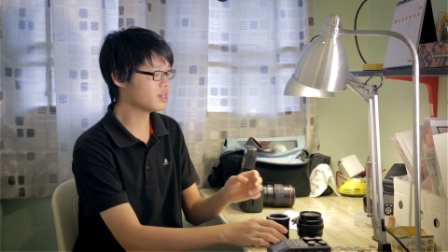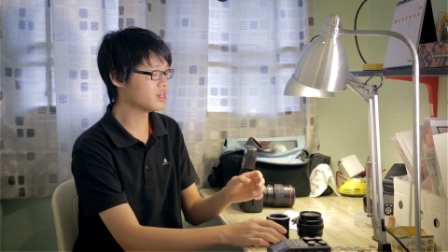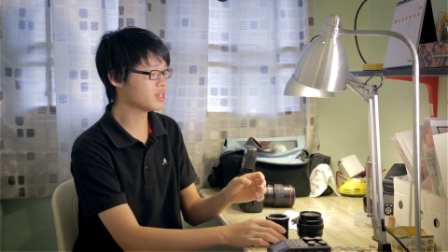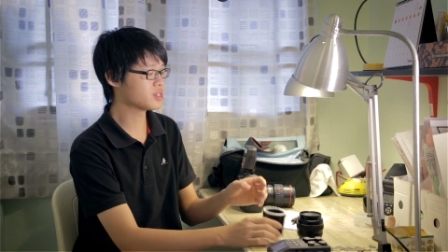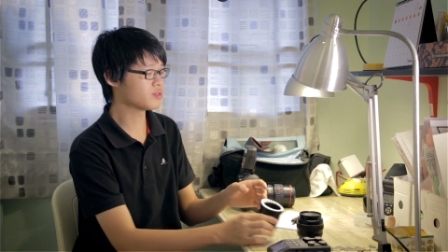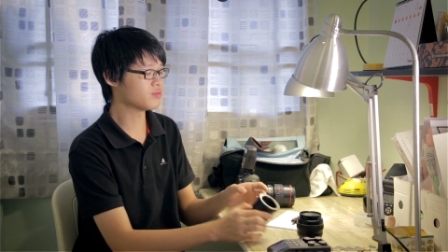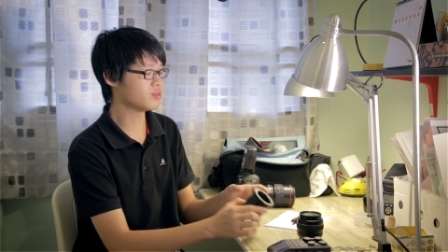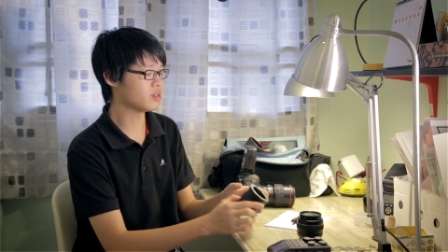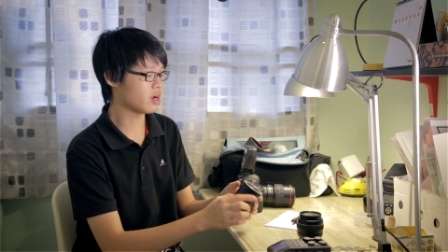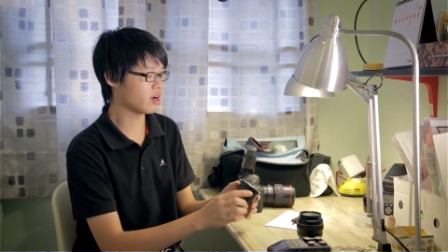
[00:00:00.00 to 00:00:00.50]

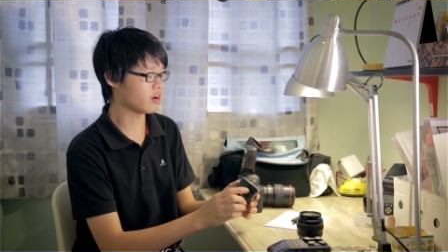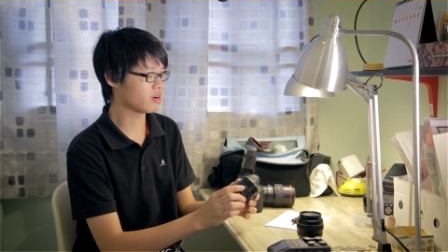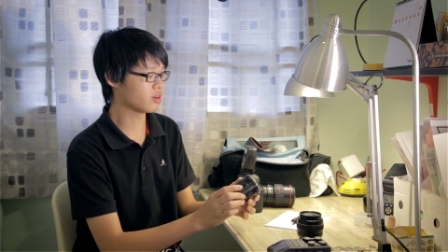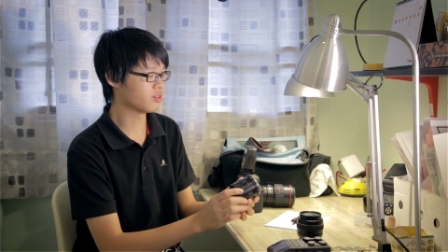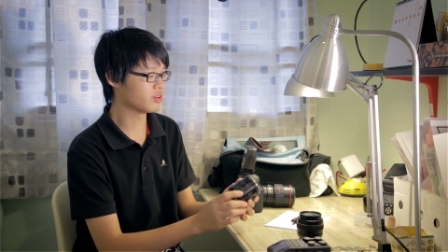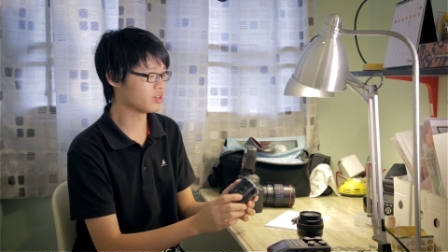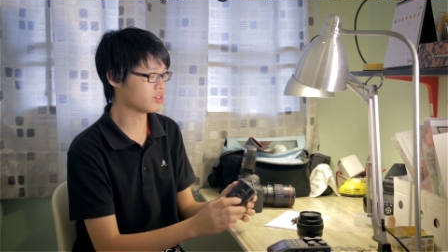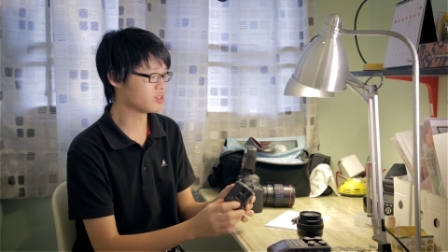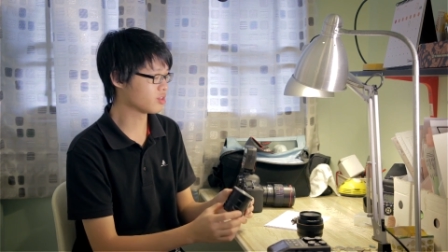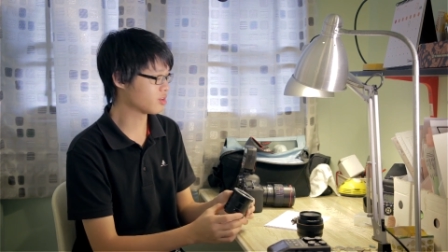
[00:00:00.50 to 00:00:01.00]
is we are
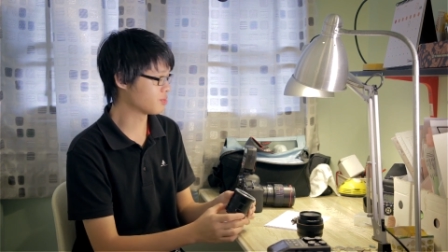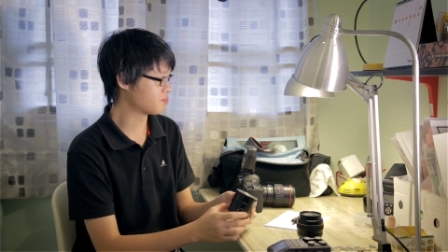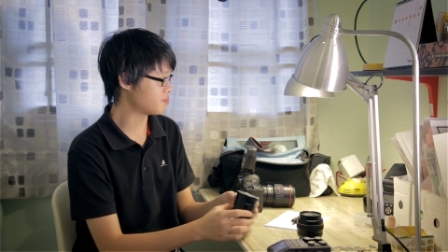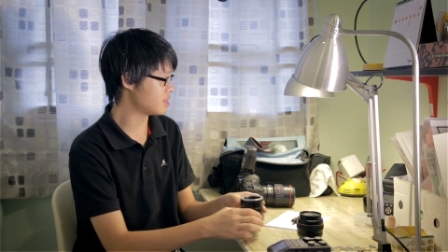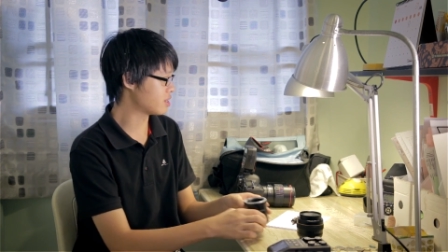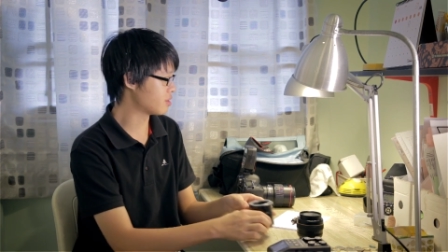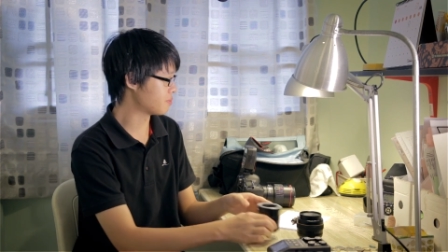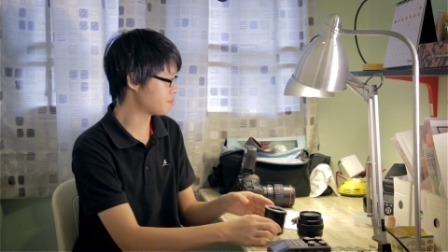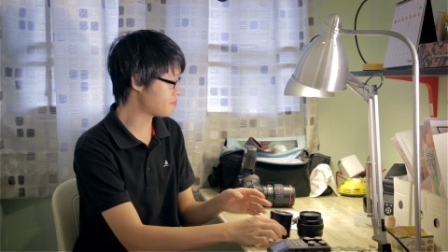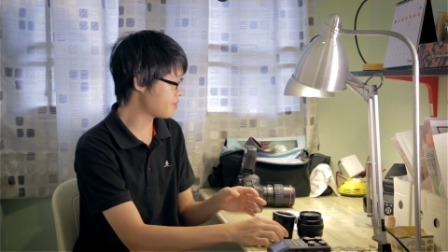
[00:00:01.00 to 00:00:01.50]
going to
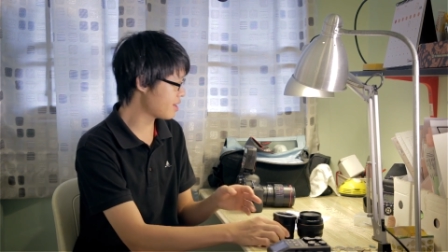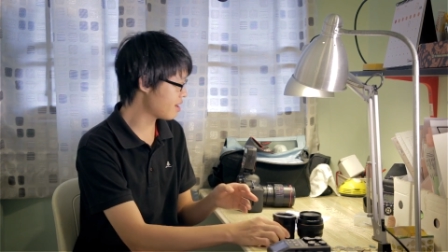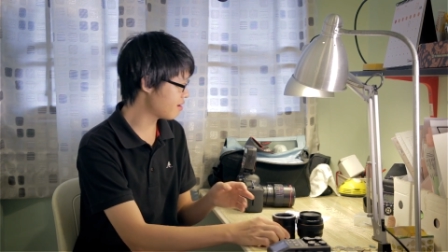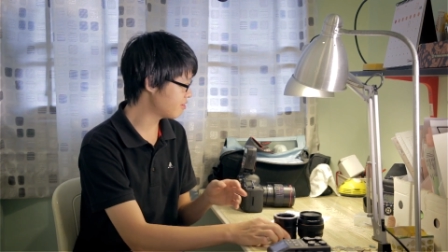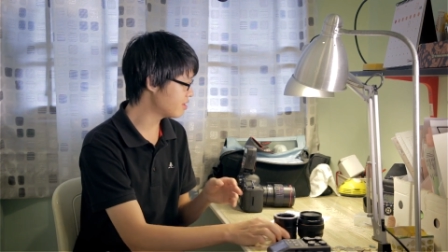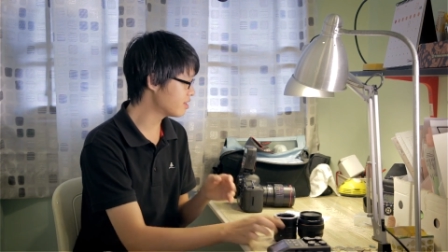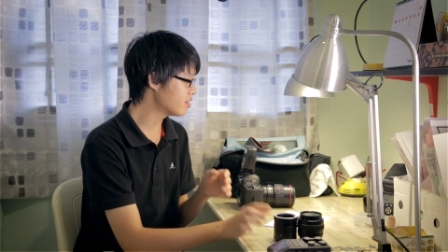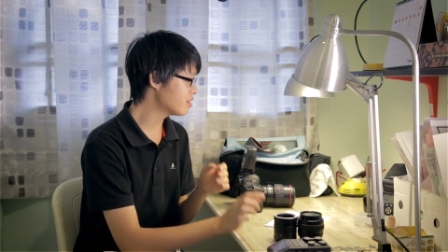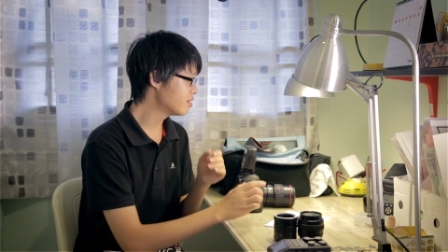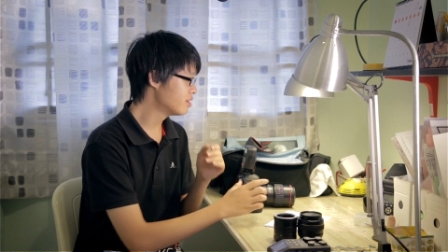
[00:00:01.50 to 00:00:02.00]
be
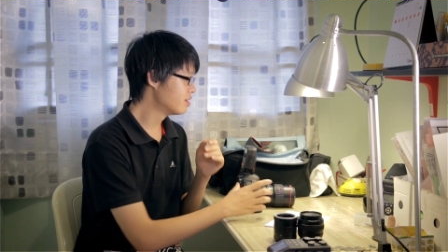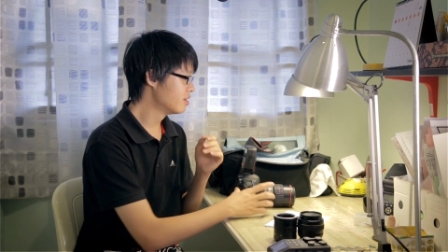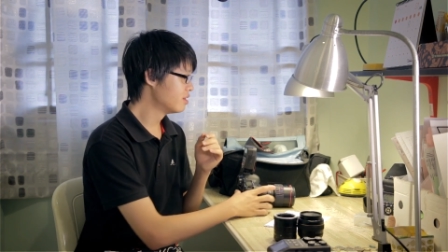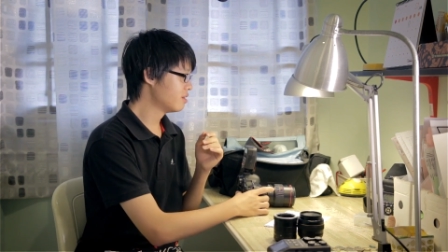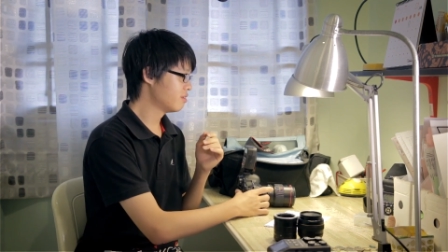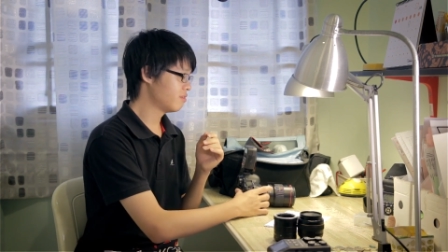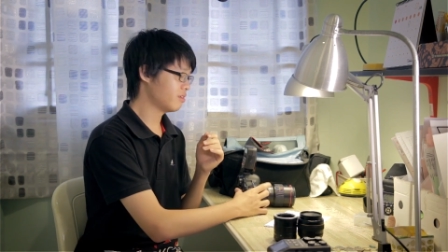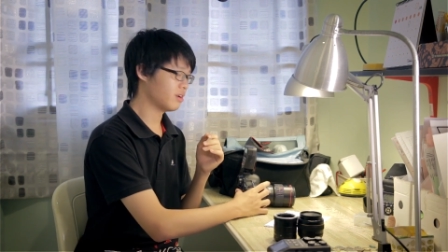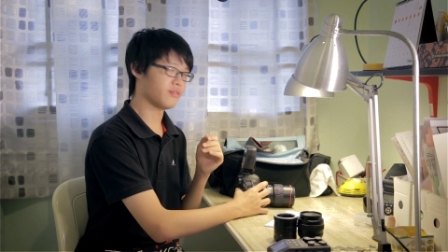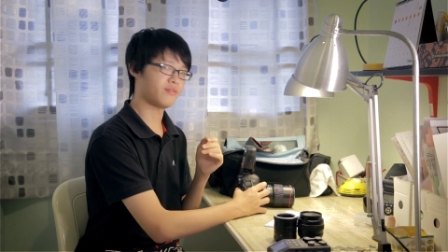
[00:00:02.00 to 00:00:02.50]
comparing
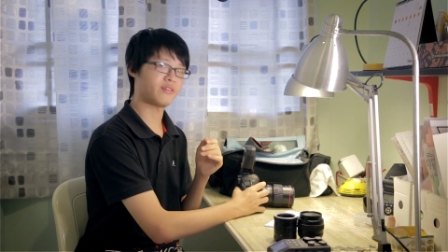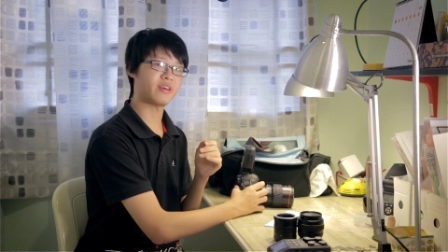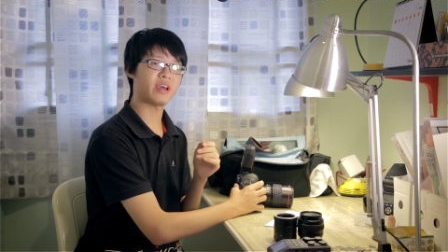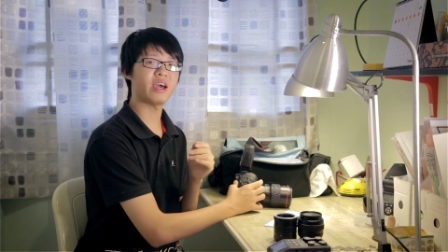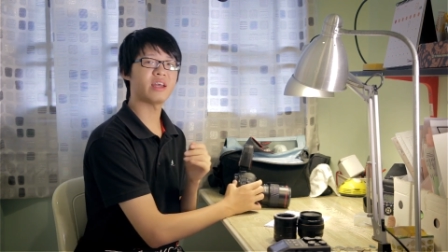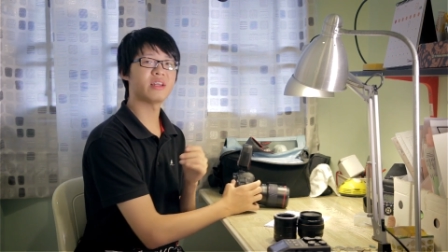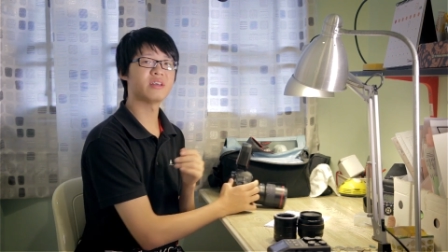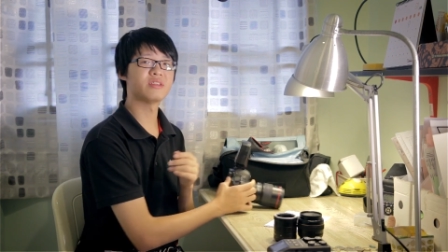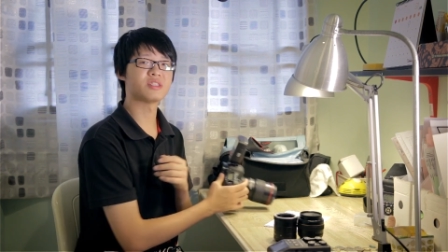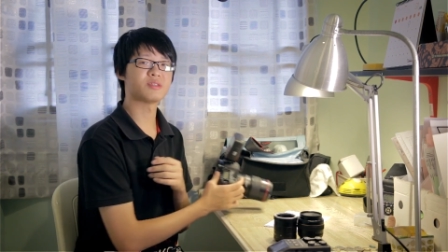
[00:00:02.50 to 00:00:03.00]
one of
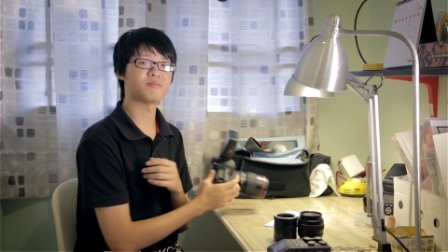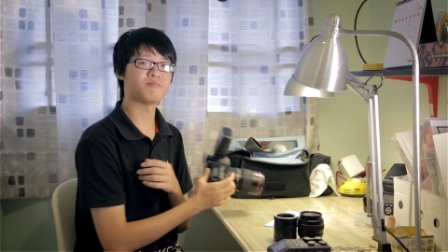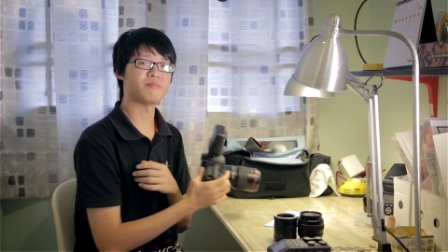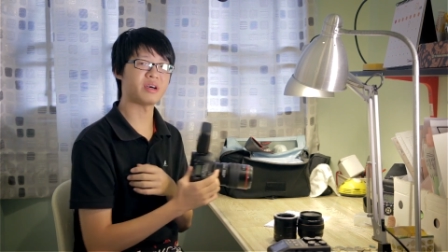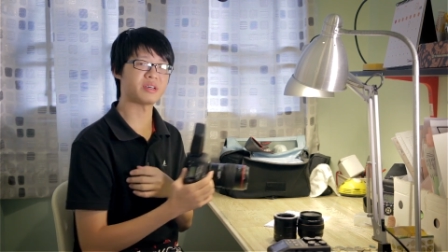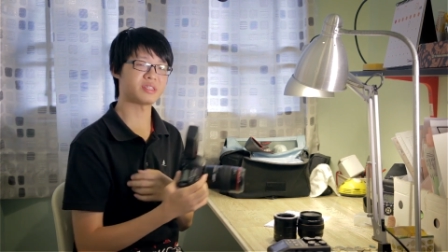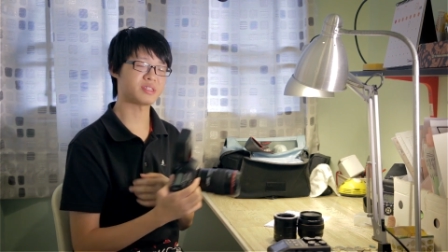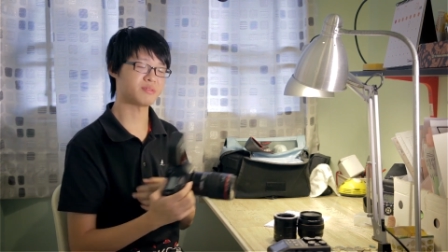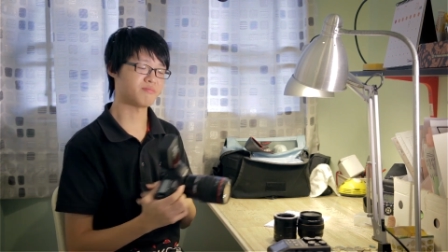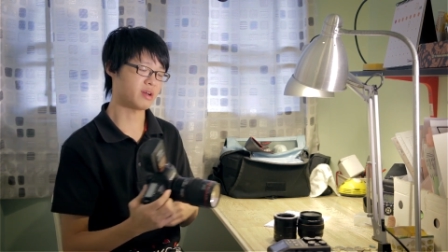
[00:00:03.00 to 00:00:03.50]
Canon's
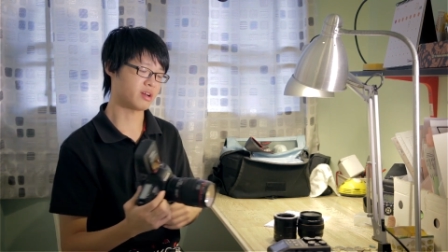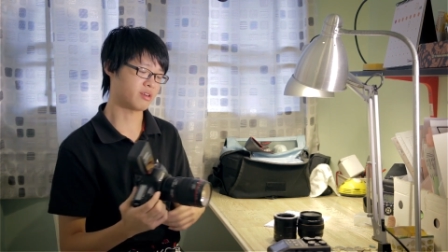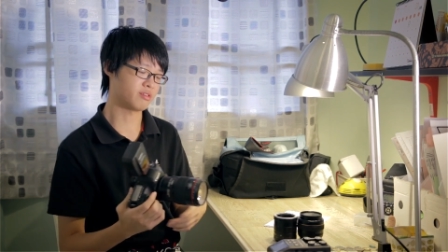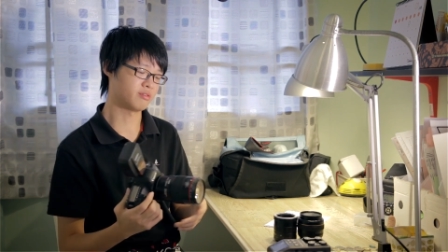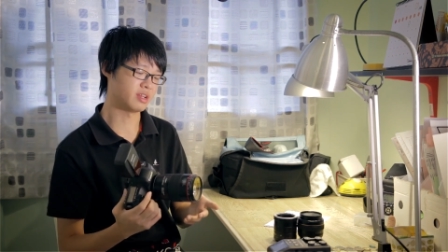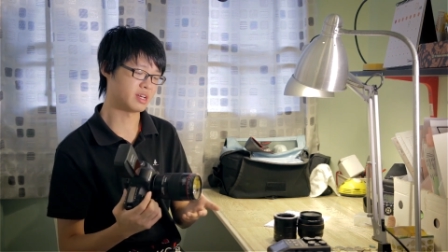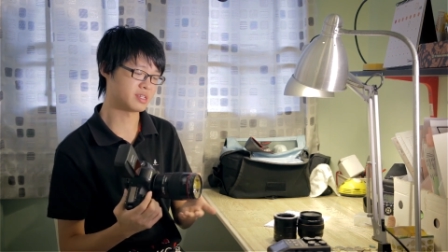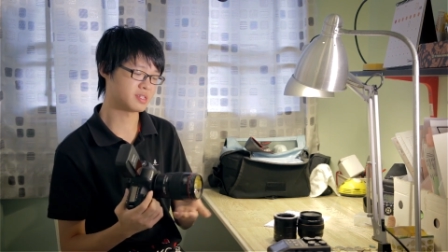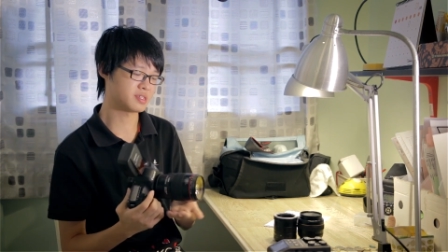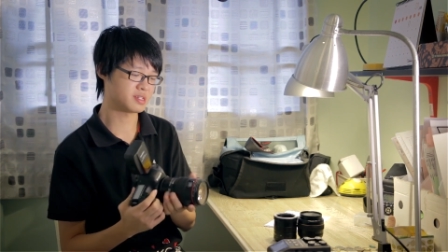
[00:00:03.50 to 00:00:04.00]
best macro
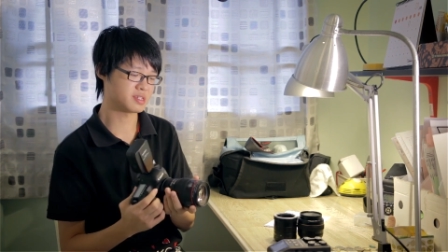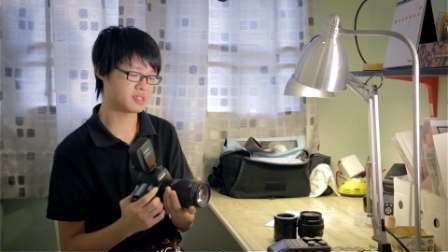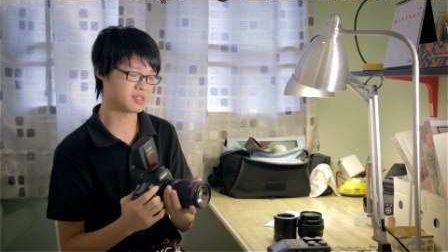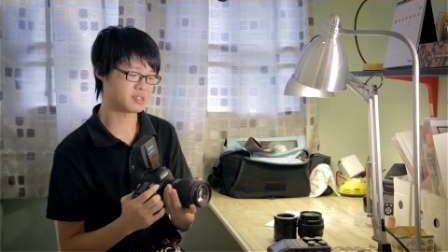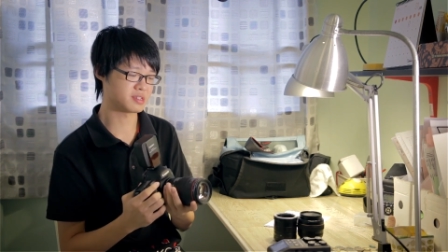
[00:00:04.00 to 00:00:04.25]
lenses.